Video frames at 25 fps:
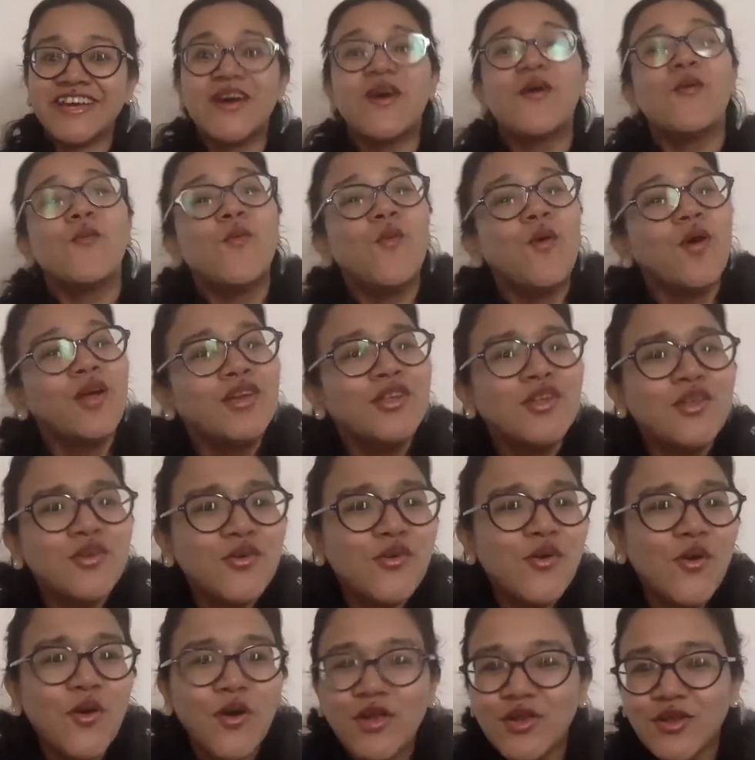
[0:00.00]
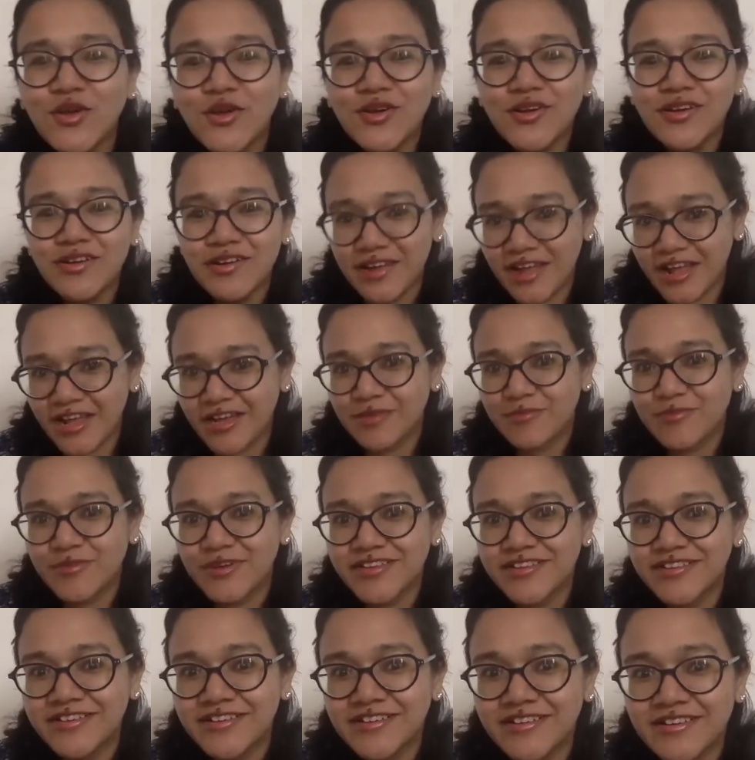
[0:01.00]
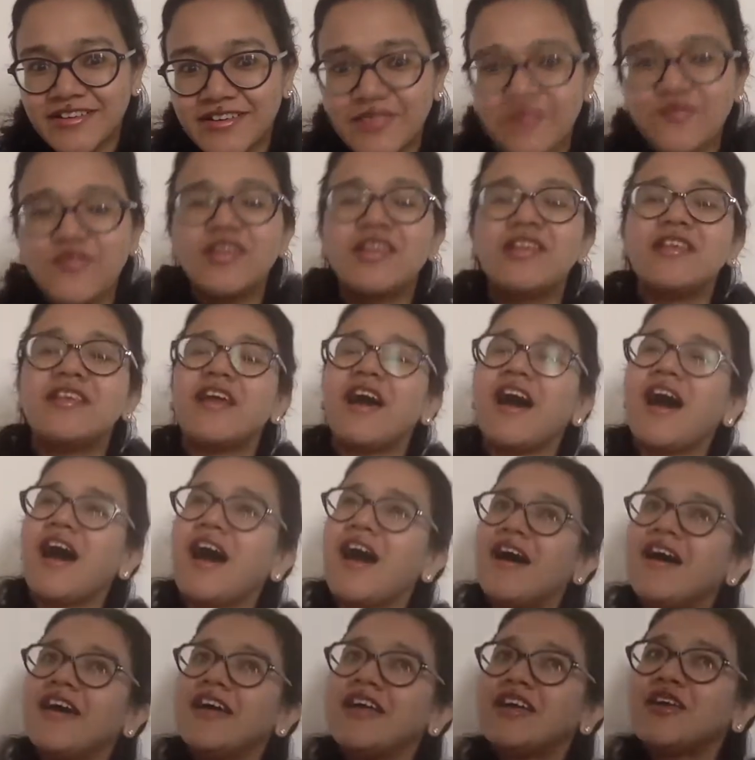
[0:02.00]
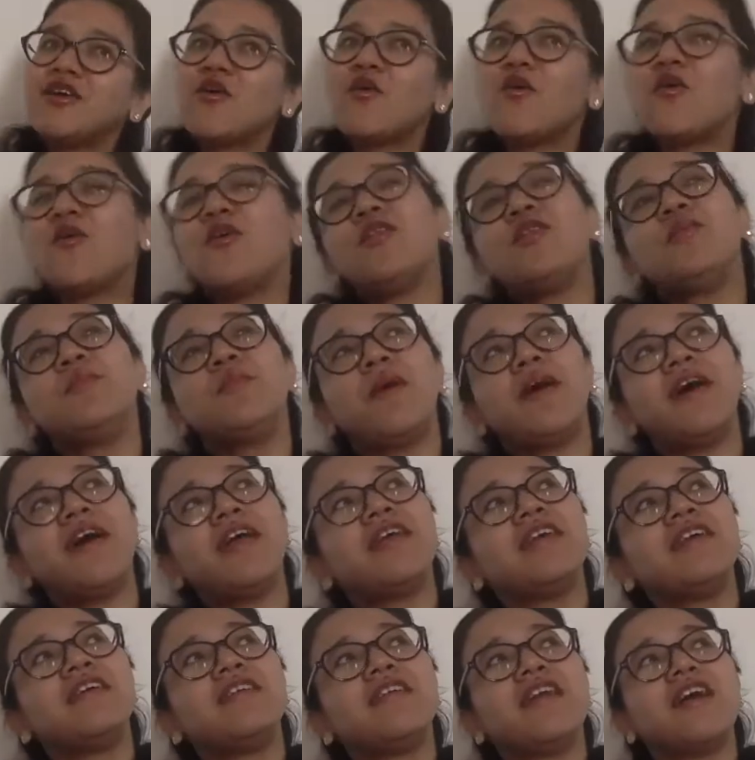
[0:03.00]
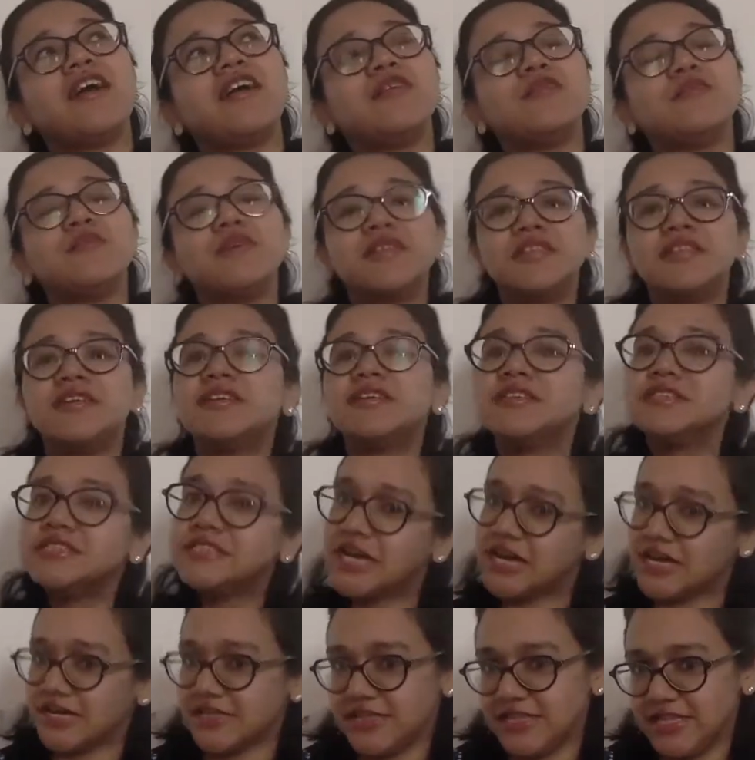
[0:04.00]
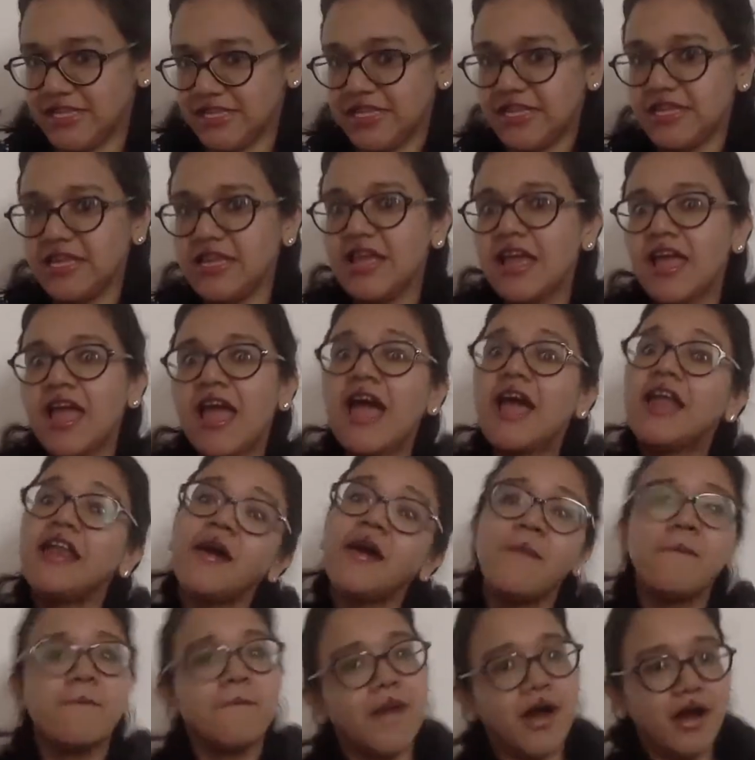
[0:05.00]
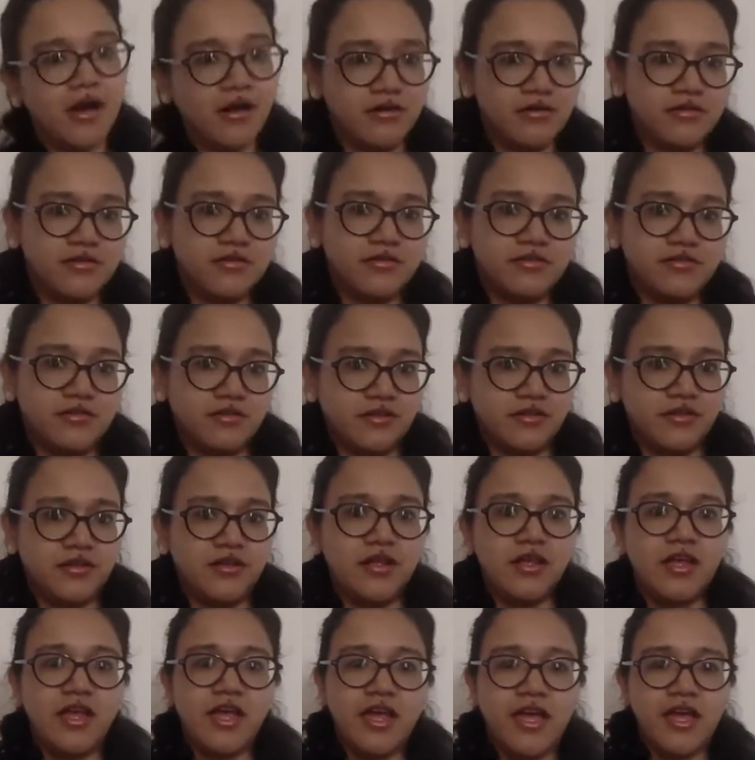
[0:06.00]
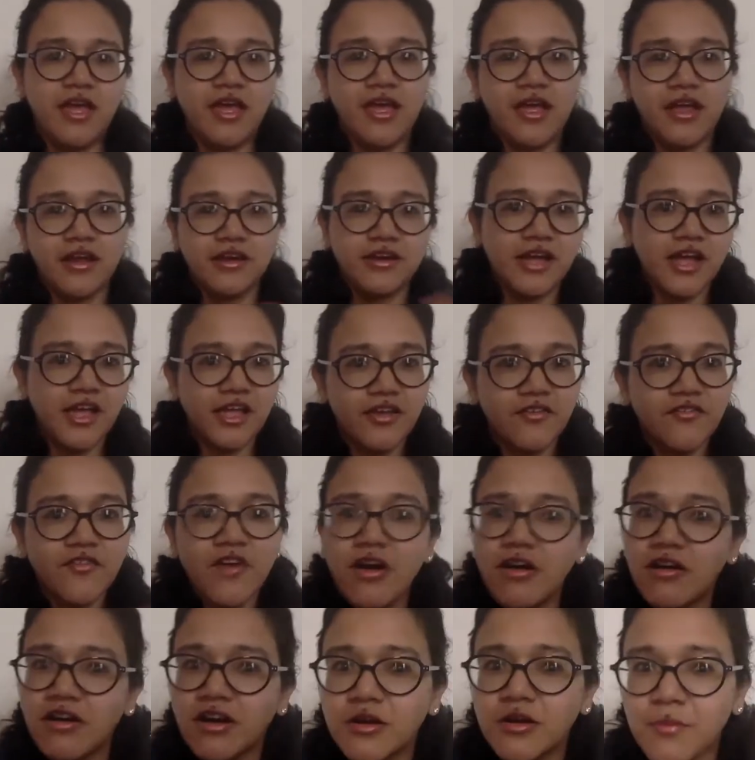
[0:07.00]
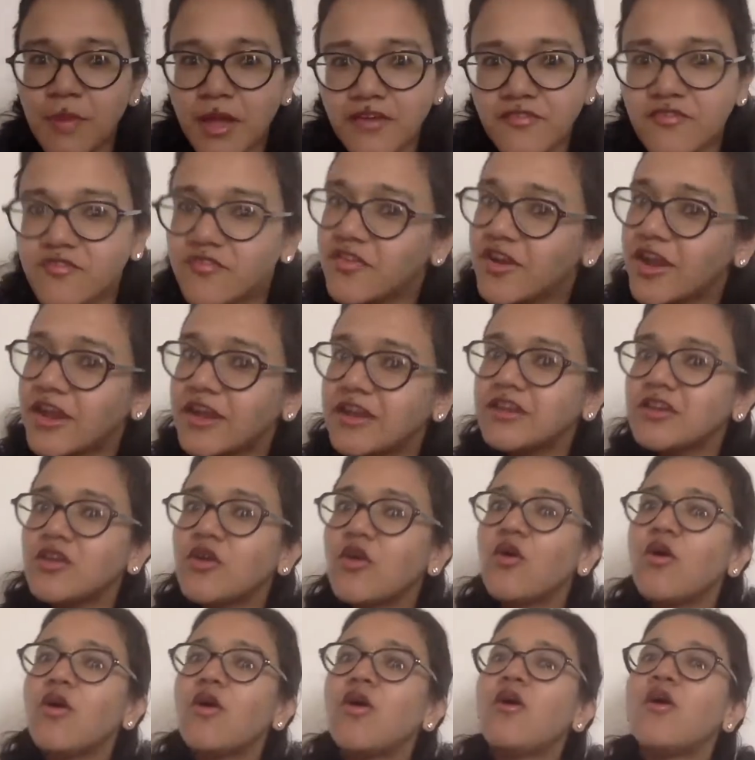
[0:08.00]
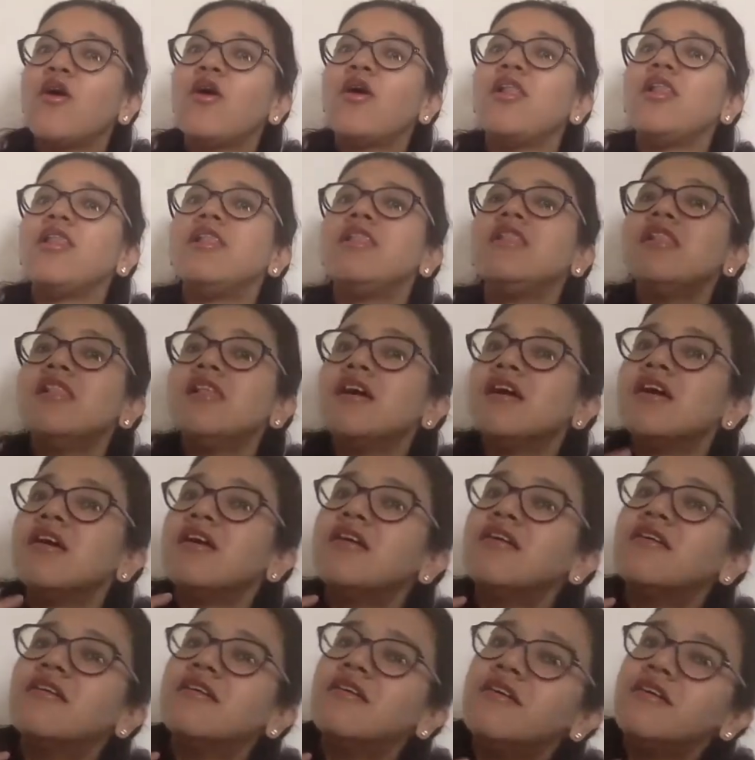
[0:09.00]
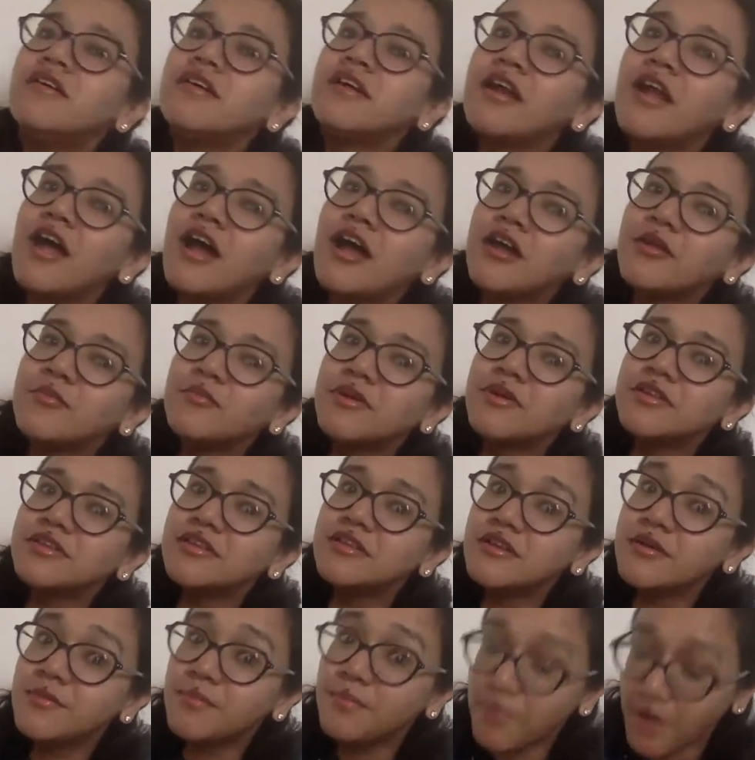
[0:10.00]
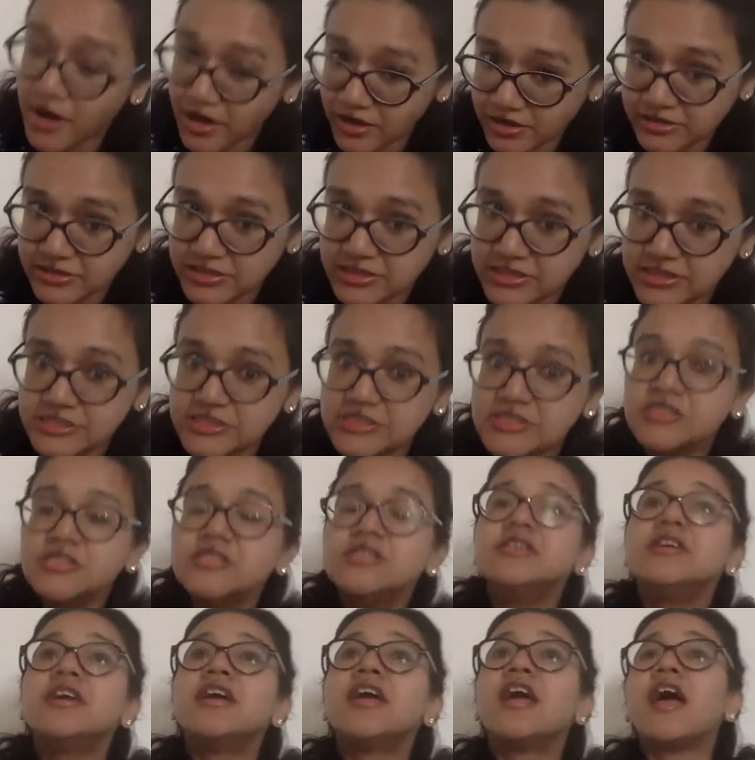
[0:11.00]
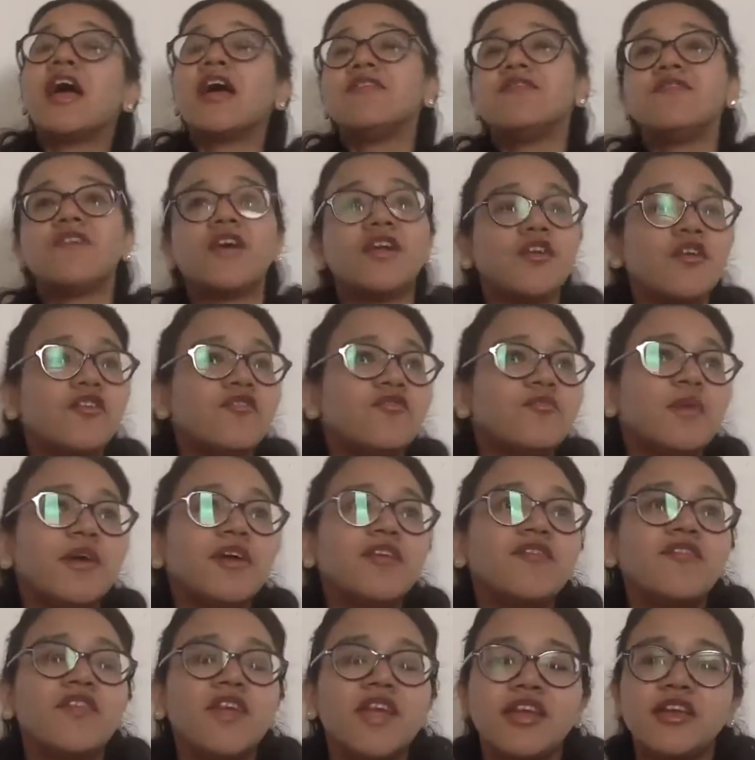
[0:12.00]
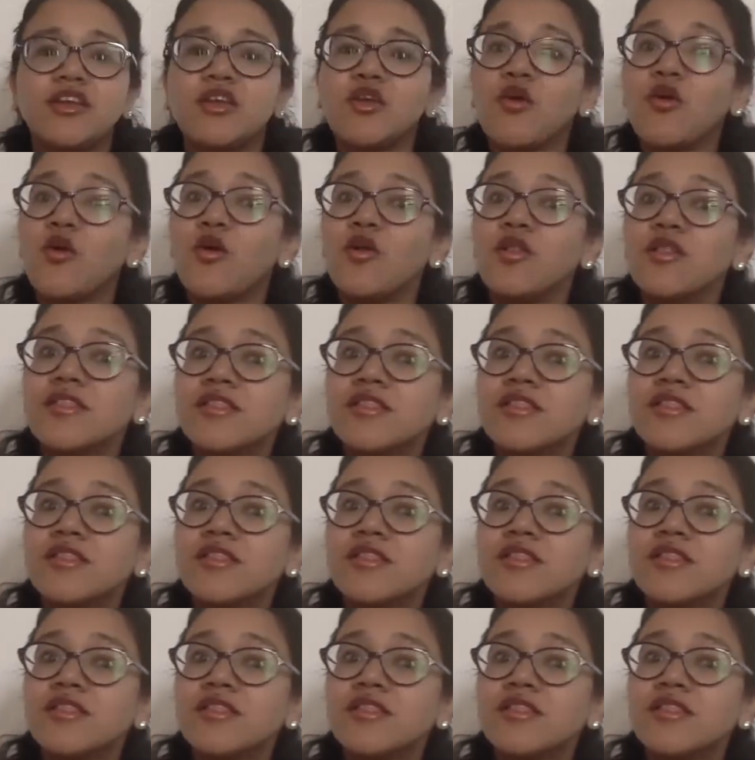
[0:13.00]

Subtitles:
What do you call your grandmother? Well, I call my grandmother Dadi and Amma. And I have heard my friend call her grandmother Pati, and one of my friend calls